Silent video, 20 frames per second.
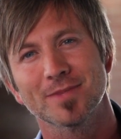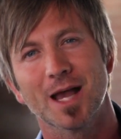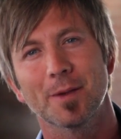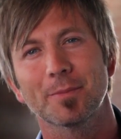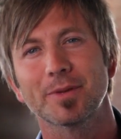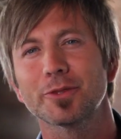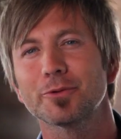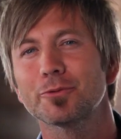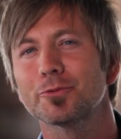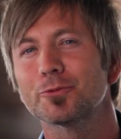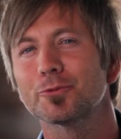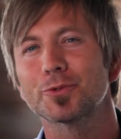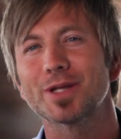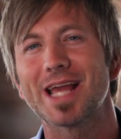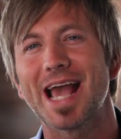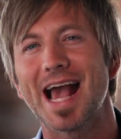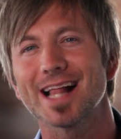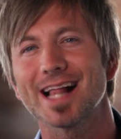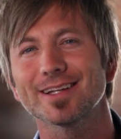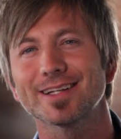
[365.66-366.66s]
I mean, the
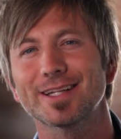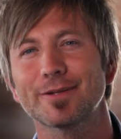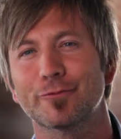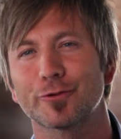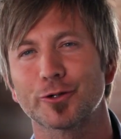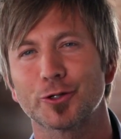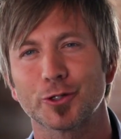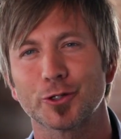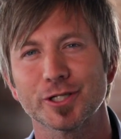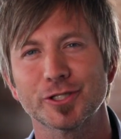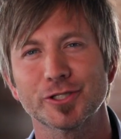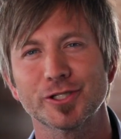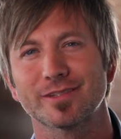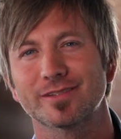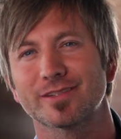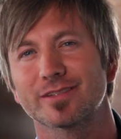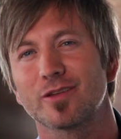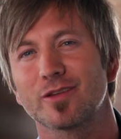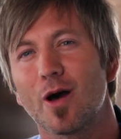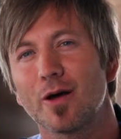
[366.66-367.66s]
reality for
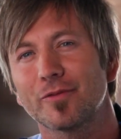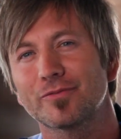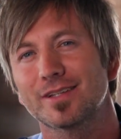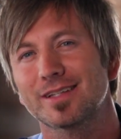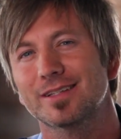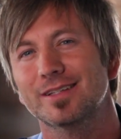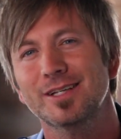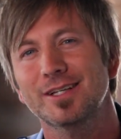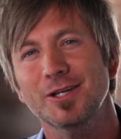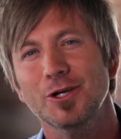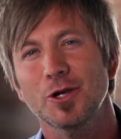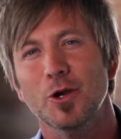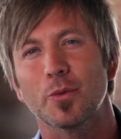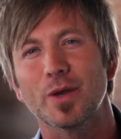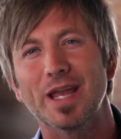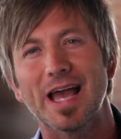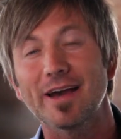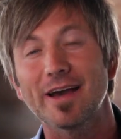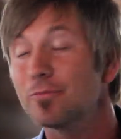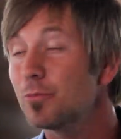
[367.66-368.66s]
Christians is often
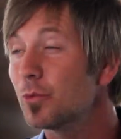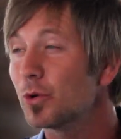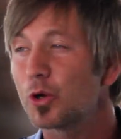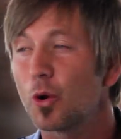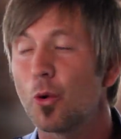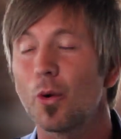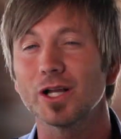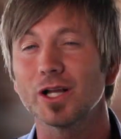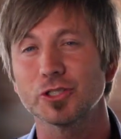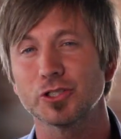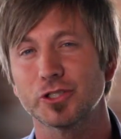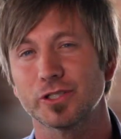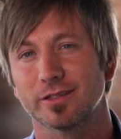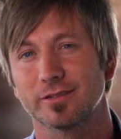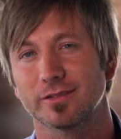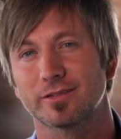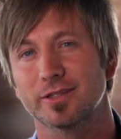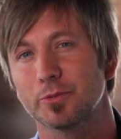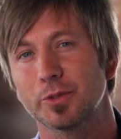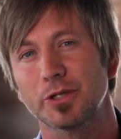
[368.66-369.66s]
we have more
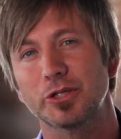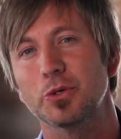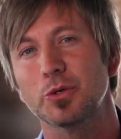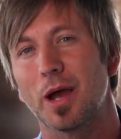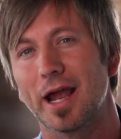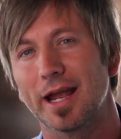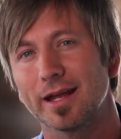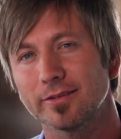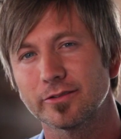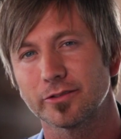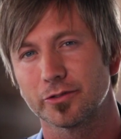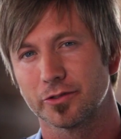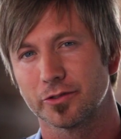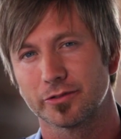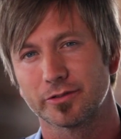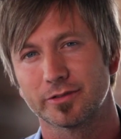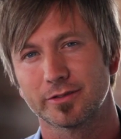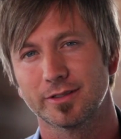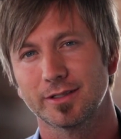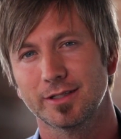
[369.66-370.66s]
questions than we do
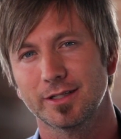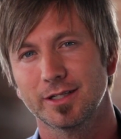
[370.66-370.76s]
answers.